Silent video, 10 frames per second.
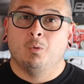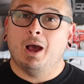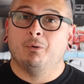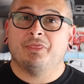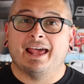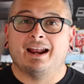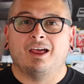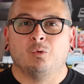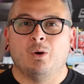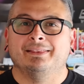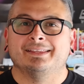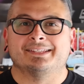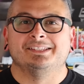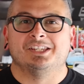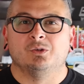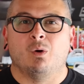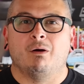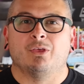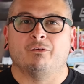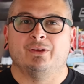Well, with that out of the way, let's continue
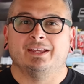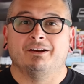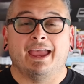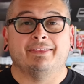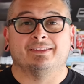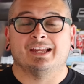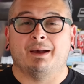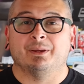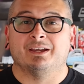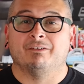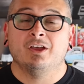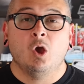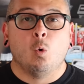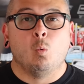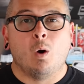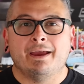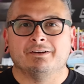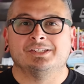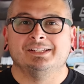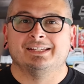on with our video and the topic of why
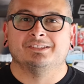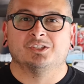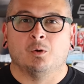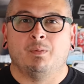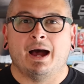are C10s so